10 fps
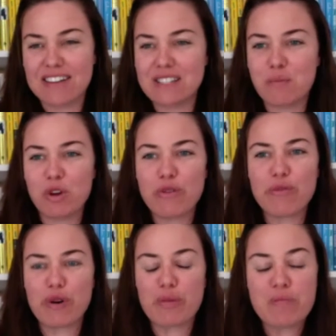It's
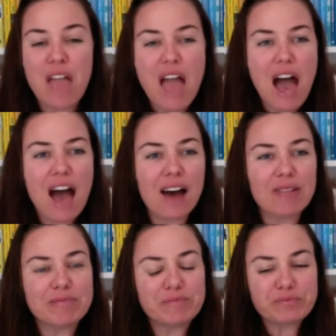beautiful.
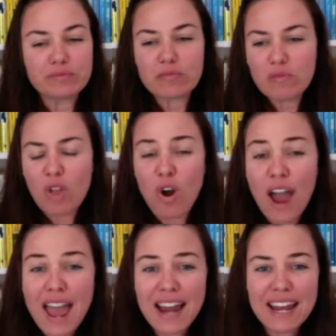All
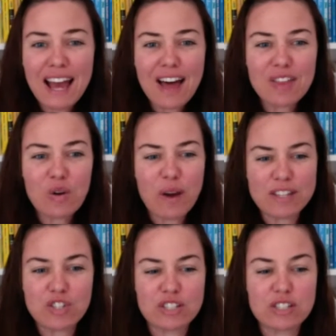right, any other
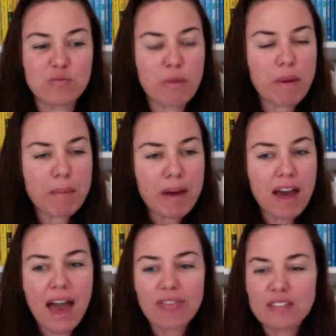questions? Remember,
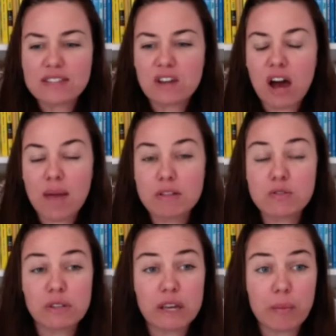at this time,
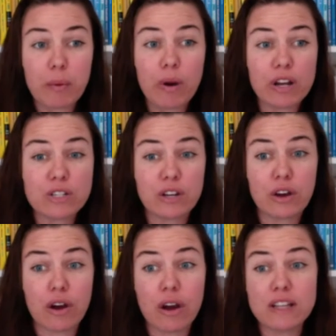it's really important to
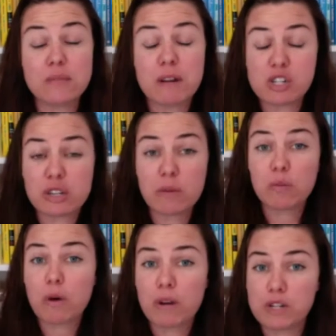go, especially with
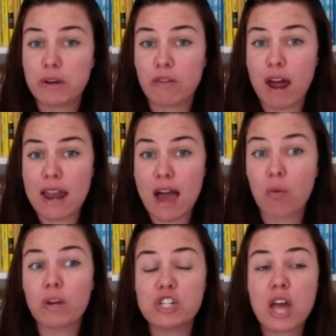we're doing right now,
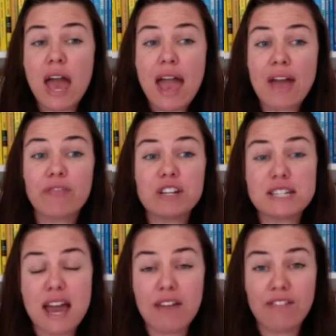which every
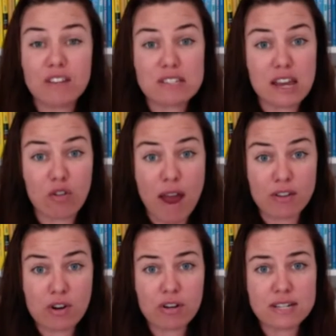day feels like
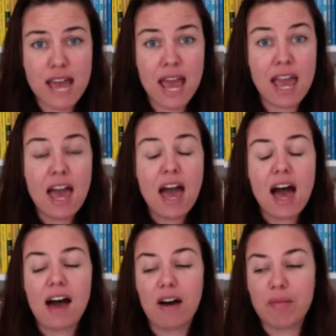Groundhog Day,
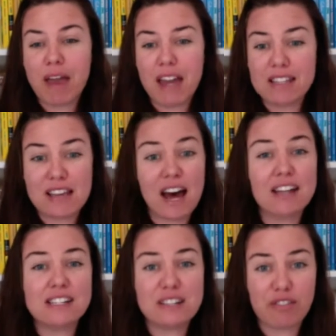and it's
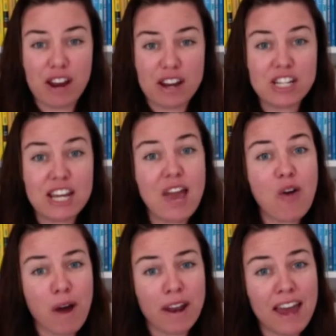hard to
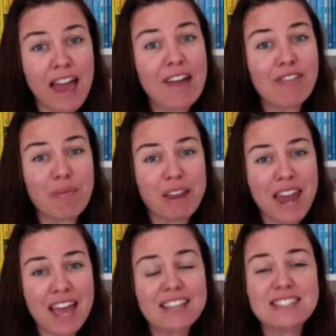differentiate one day from the
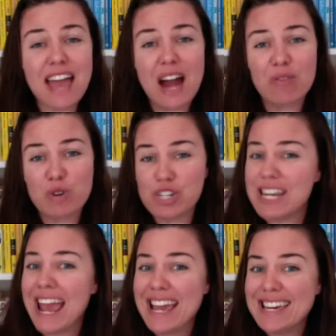next. Our
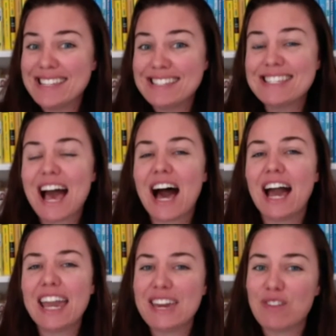routines are
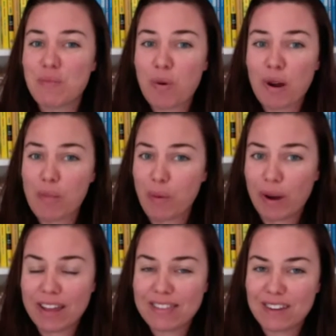even more
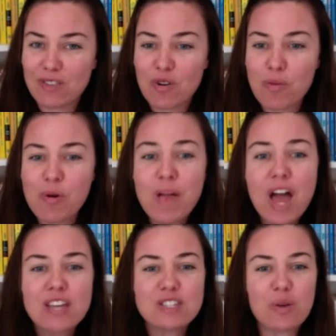important than normal.
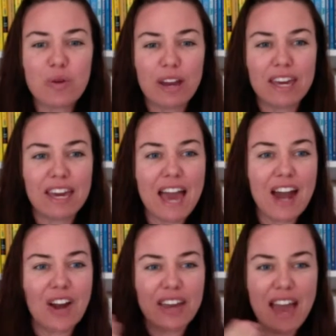So, working
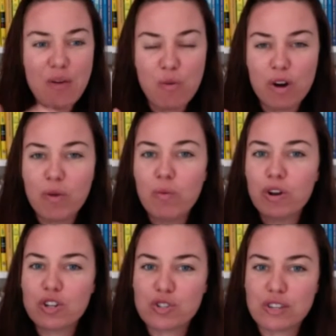out, okay, what do we
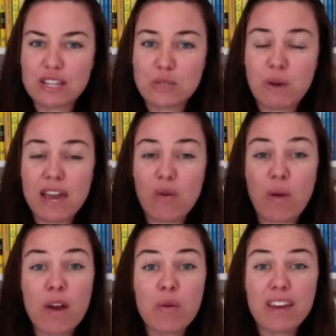want to do this week?
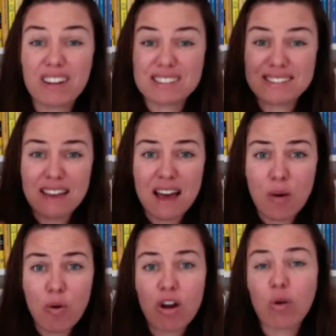When are we going to
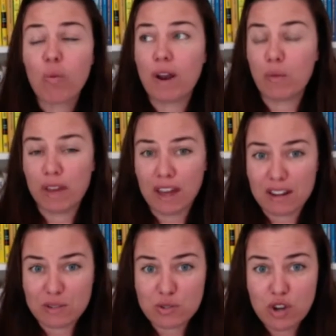start work? When are we going
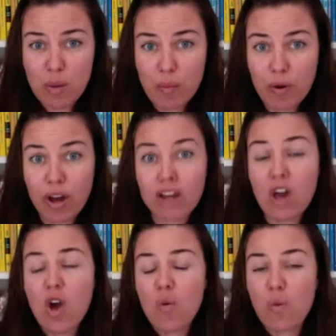to stop work?
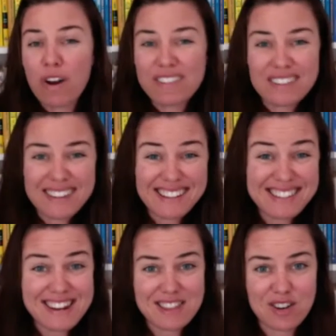What are the
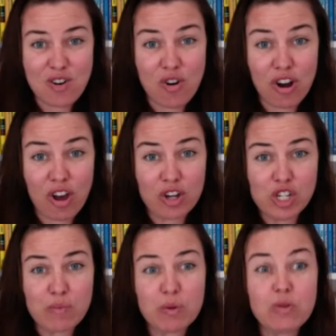things that are the non
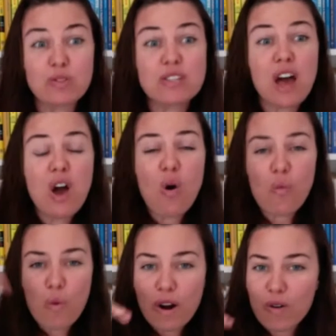negotiables?
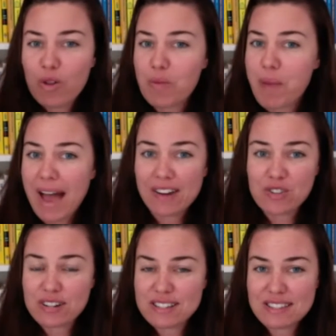What are all the
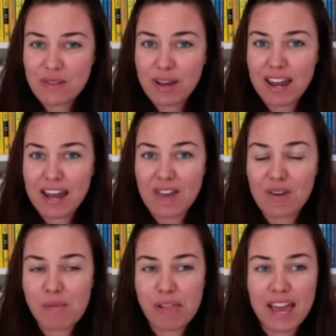boundaries that we're going to have
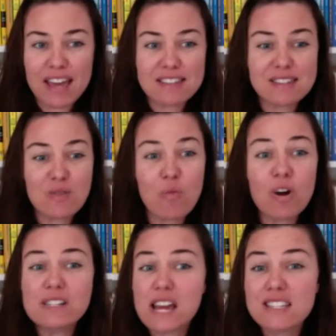in place?
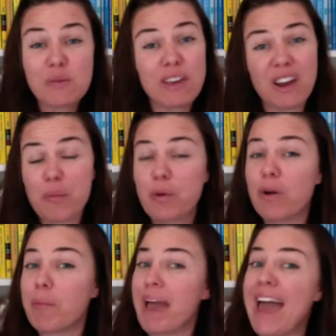What days are we going to put
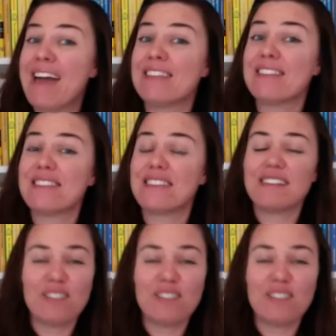on pants?